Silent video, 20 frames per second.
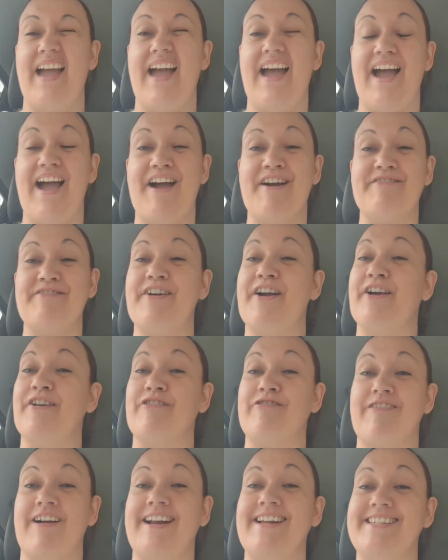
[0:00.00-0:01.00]
Have a
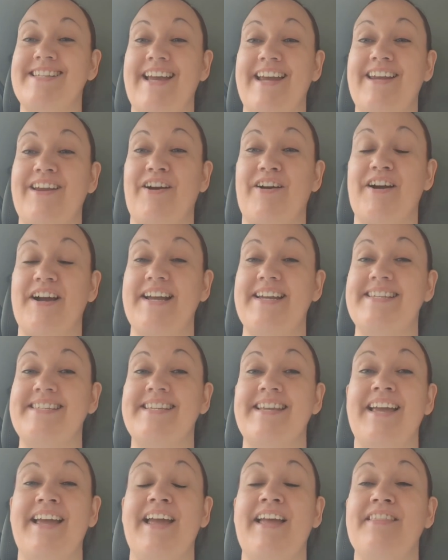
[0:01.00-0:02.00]
great day, guys.